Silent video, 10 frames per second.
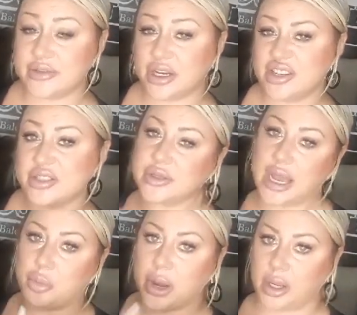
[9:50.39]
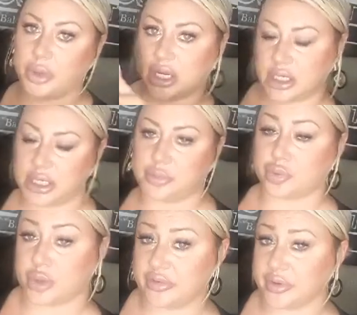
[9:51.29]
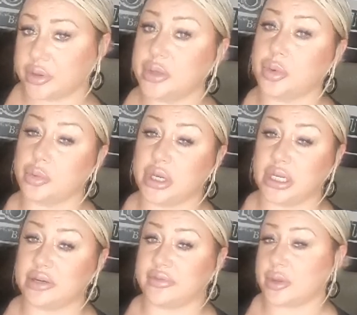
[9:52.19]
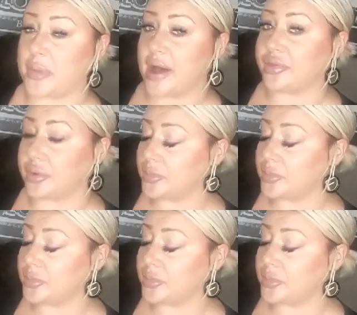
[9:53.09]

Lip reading: so that way we can keep refilling what we need for the bathroom.